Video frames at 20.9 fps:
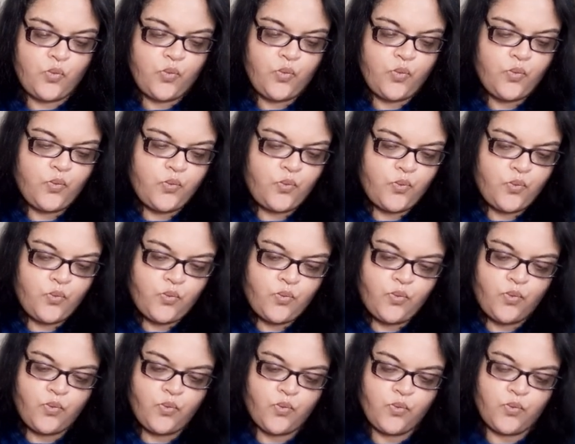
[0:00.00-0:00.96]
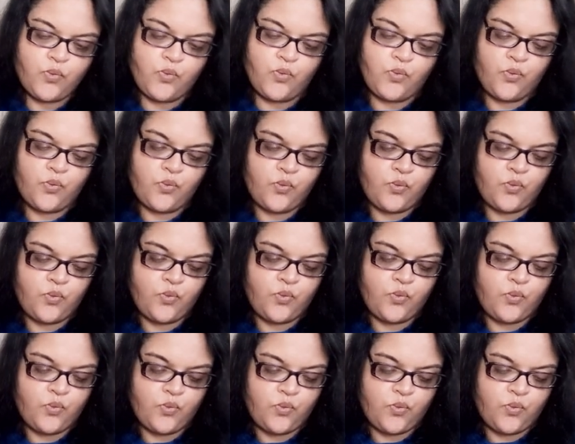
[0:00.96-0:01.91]

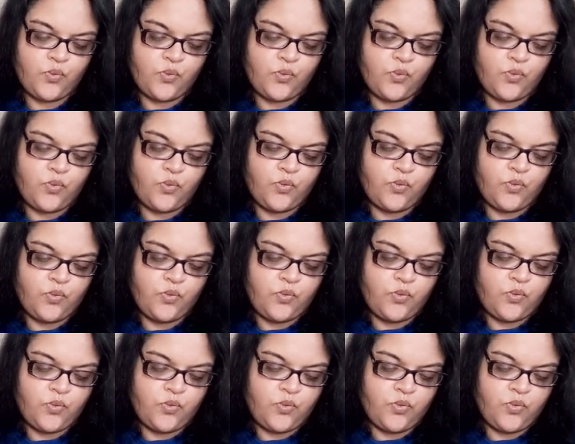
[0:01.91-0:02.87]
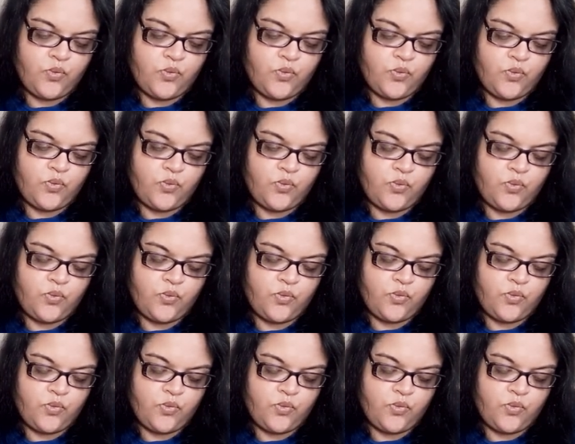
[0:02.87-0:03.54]
[no speech]